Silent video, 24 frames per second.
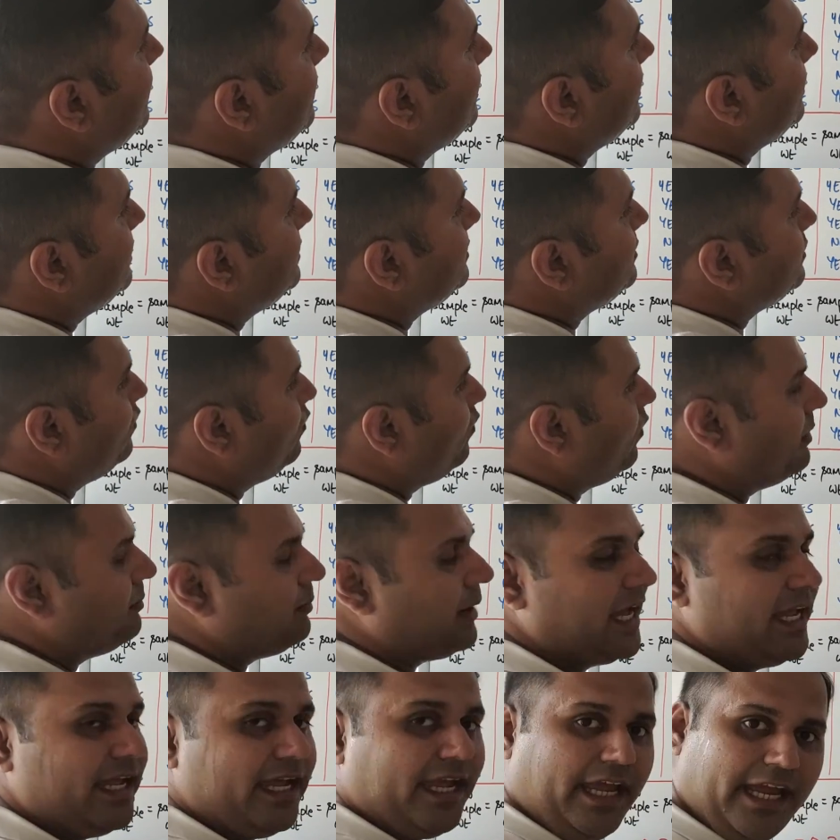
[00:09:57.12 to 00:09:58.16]
error is 1
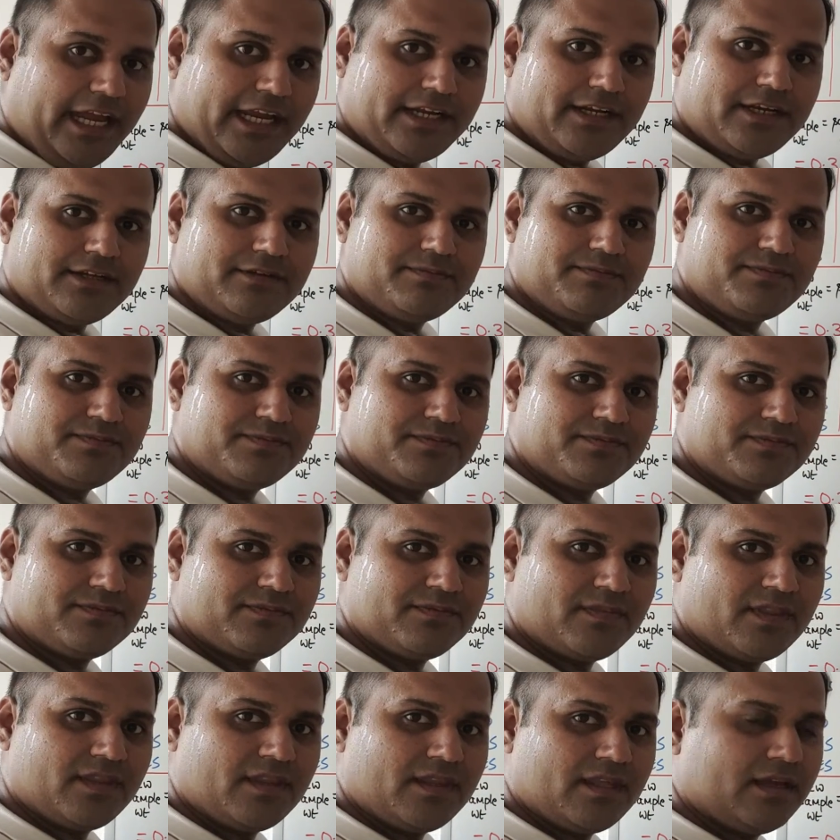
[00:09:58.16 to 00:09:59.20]
by 8.
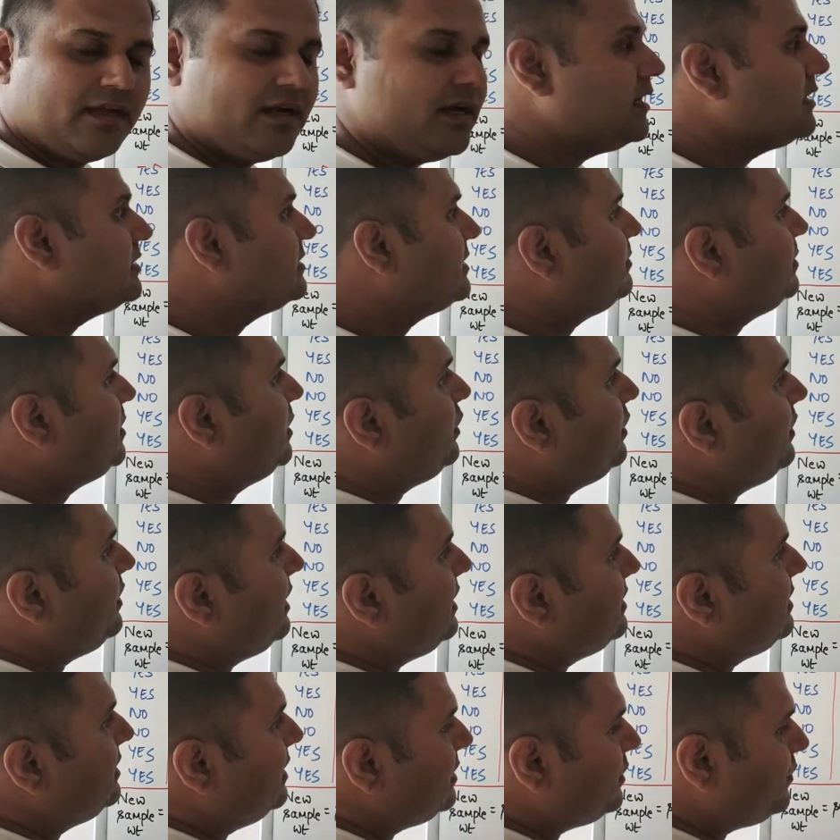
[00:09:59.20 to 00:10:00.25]

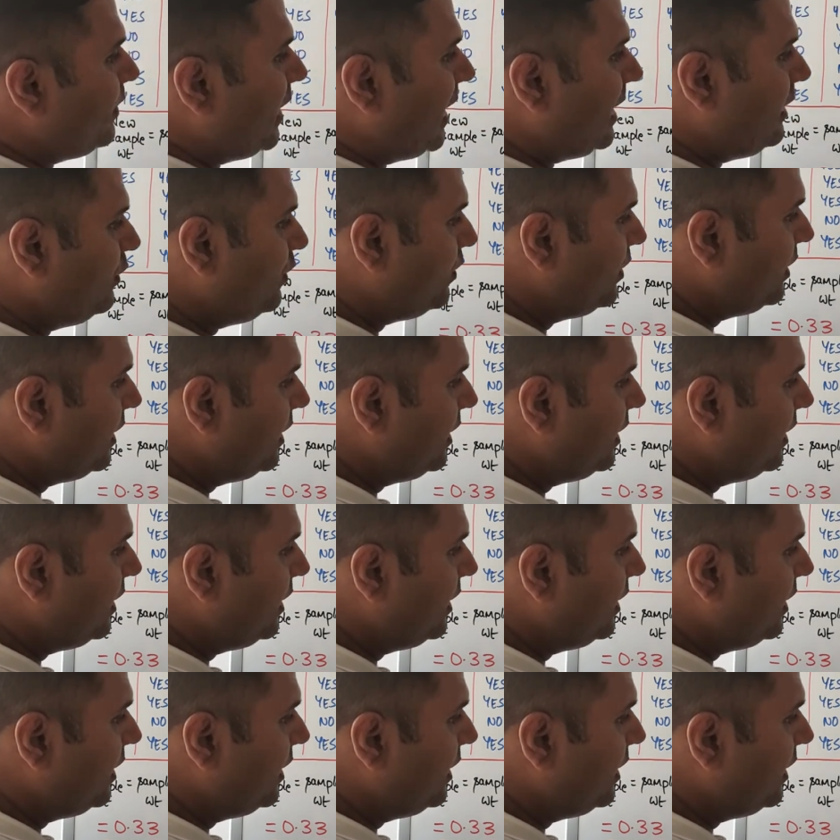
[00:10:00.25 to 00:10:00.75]
Substituting this value